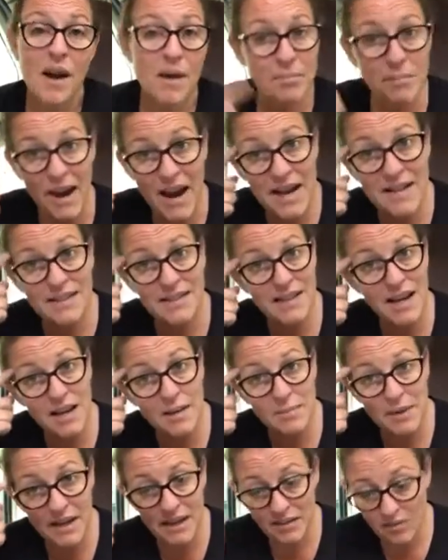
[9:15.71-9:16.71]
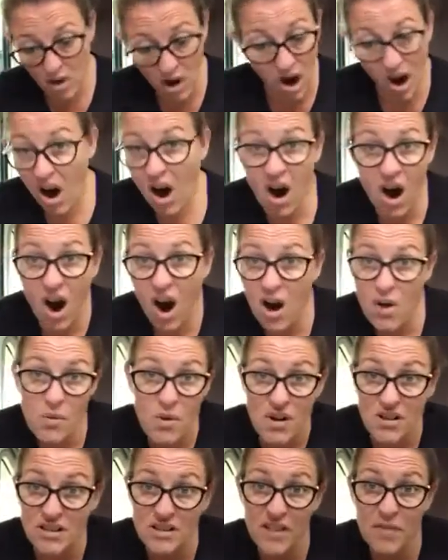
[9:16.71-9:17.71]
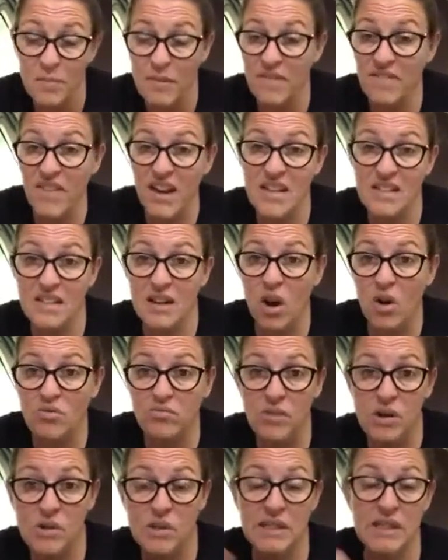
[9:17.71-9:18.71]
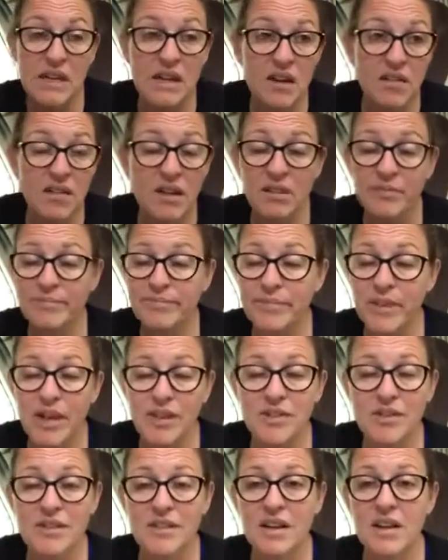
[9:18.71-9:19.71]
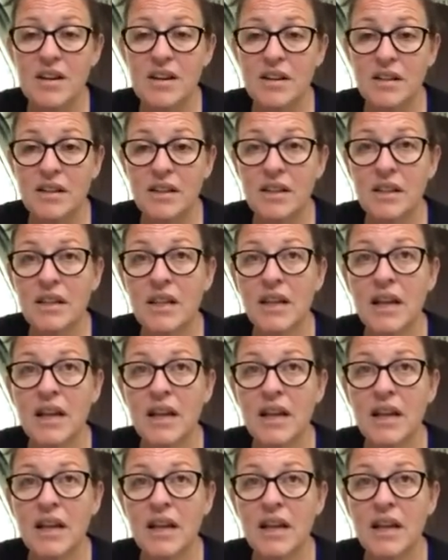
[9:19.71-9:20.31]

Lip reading: My head's telling me, I want to stuff my face, a whole roast dinner, and I just can't.